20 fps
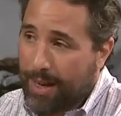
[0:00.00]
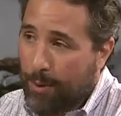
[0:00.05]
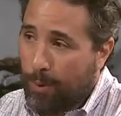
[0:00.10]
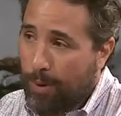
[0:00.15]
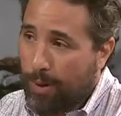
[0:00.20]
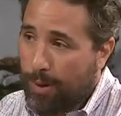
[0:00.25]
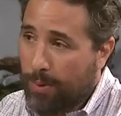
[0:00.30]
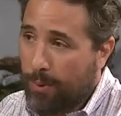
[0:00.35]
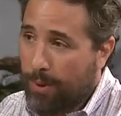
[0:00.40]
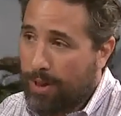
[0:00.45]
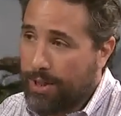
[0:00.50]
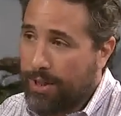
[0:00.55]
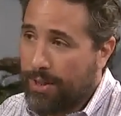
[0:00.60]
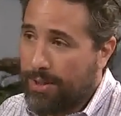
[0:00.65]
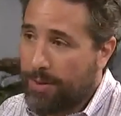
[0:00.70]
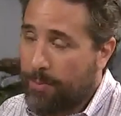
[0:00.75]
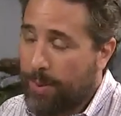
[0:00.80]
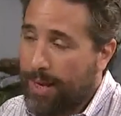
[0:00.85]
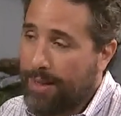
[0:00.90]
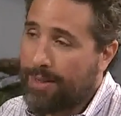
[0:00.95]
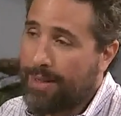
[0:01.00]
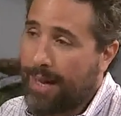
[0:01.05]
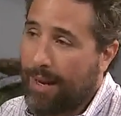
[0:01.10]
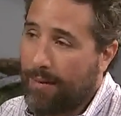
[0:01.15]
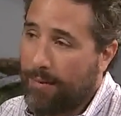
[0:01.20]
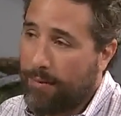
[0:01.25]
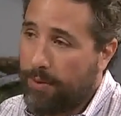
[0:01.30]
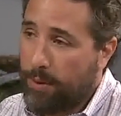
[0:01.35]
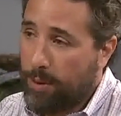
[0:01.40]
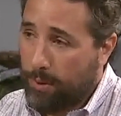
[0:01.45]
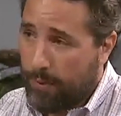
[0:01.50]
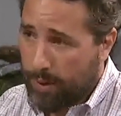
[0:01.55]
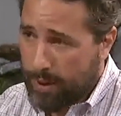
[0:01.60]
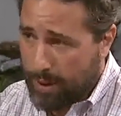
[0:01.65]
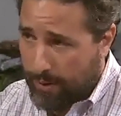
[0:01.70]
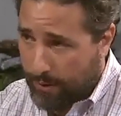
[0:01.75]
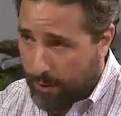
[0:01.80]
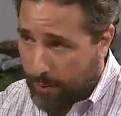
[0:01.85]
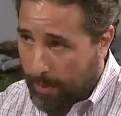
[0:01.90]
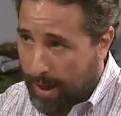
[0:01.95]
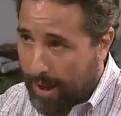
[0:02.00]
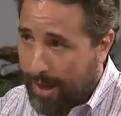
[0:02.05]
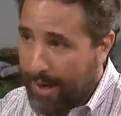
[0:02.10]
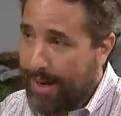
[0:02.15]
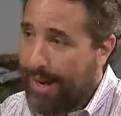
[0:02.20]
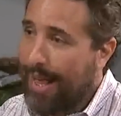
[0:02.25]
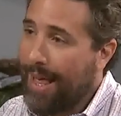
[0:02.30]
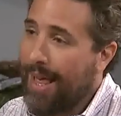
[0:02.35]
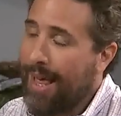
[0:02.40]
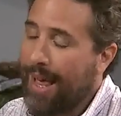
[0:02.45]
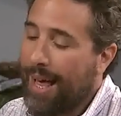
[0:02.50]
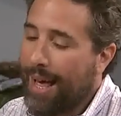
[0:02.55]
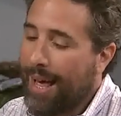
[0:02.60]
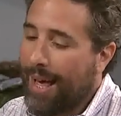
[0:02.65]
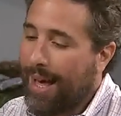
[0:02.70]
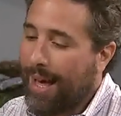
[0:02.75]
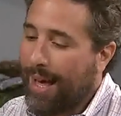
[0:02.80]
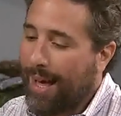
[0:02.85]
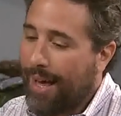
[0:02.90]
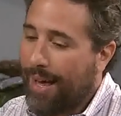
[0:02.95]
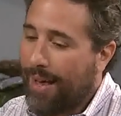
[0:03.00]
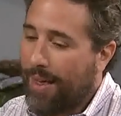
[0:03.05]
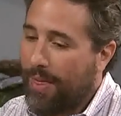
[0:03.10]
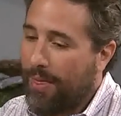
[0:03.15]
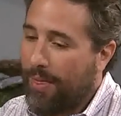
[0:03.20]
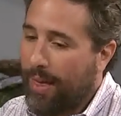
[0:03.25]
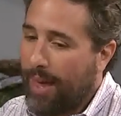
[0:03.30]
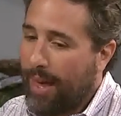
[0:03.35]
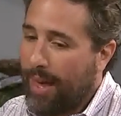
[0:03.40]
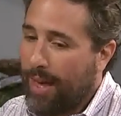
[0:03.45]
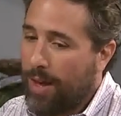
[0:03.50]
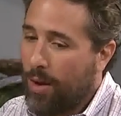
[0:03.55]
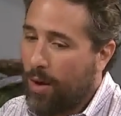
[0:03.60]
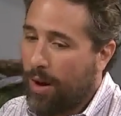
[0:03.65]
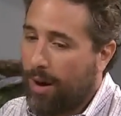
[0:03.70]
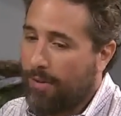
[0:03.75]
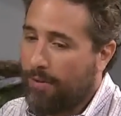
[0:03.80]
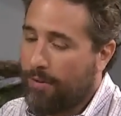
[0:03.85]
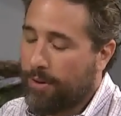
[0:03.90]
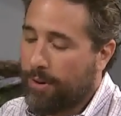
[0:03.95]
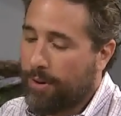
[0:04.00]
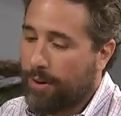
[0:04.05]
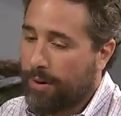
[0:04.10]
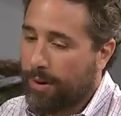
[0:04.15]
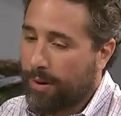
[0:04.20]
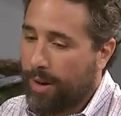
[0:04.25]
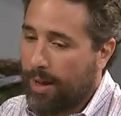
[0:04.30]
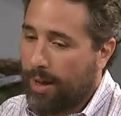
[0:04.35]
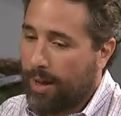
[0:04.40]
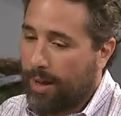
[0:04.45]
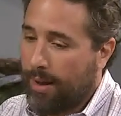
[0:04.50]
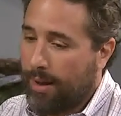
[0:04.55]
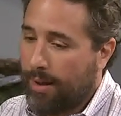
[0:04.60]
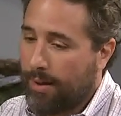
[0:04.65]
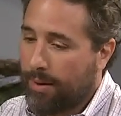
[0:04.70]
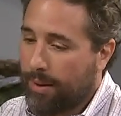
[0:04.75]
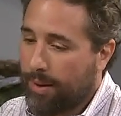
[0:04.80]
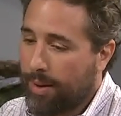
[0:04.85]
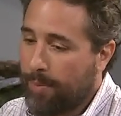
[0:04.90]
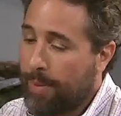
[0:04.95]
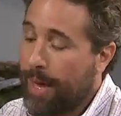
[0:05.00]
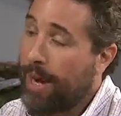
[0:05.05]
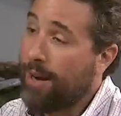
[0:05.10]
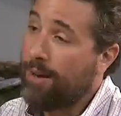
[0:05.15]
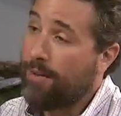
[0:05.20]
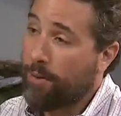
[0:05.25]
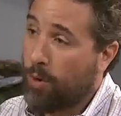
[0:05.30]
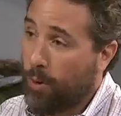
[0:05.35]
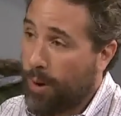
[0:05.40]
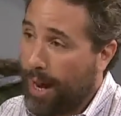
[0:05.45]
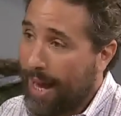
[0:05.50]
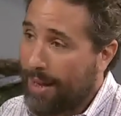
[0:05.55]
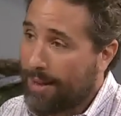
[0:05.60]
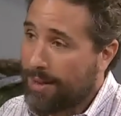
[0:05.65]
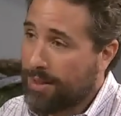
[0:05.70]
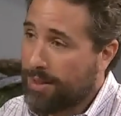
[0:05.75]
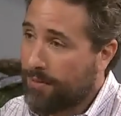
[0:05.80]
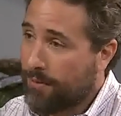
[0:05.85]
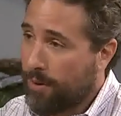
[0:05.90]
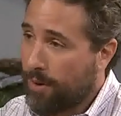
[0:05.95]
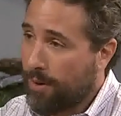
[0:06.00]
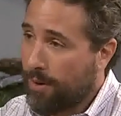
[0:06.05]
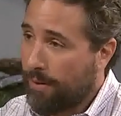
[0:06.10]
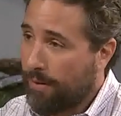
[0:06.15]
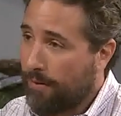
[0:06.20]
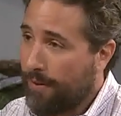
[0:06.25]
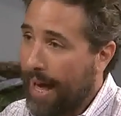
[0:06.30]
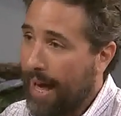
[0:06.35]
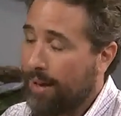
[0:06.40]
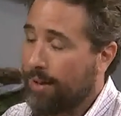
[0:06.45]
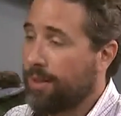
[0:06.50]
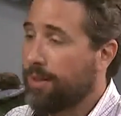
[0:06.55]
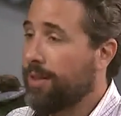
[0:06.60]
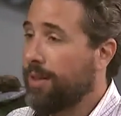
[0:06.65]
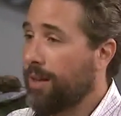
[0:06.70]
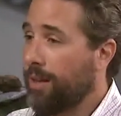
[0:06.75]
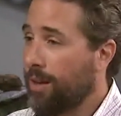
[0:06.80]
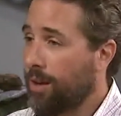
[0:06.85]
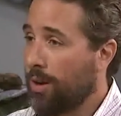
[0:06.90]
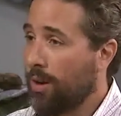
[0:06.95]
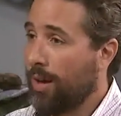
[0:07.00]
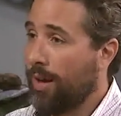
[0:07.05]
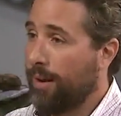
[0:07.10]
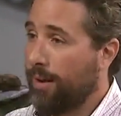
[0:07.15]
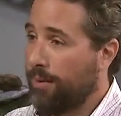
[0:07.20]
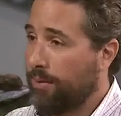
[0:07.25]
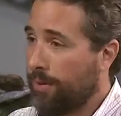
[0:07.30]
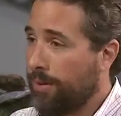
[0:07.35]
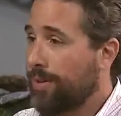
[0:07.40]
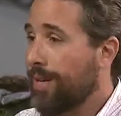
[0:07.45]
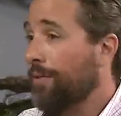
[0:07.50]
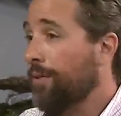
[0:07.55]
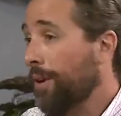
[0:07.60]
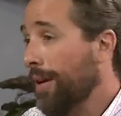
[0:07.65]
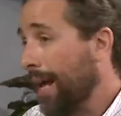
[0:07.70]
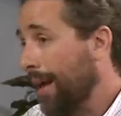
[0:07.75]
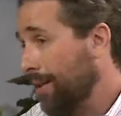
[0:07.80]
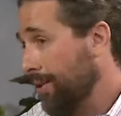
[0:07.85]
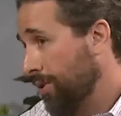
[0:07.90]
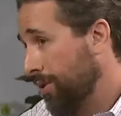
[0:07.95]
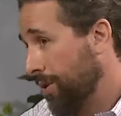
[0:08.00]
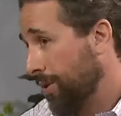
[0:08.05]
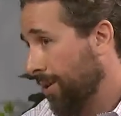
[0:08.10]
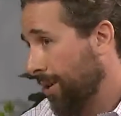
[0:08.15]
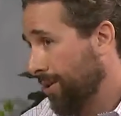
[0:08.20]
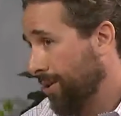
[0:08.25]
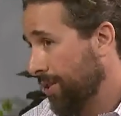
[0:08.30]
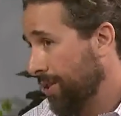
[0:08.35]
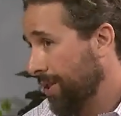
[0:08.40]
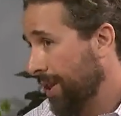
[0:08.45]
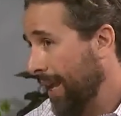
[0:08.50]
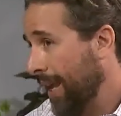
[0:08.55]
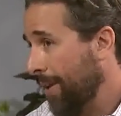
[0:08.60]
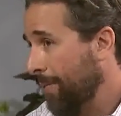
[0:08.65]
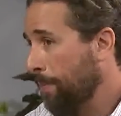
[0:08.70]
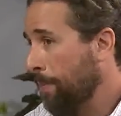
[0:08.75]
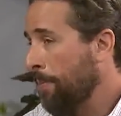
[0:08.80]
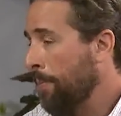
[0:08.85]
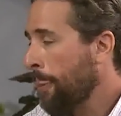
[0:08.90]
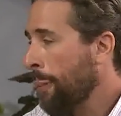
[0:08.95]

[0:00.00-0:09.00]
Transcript: Network, which is based out of University of Vermont, uh, they offer uh, competitive grants for faculty at several colleges across the state.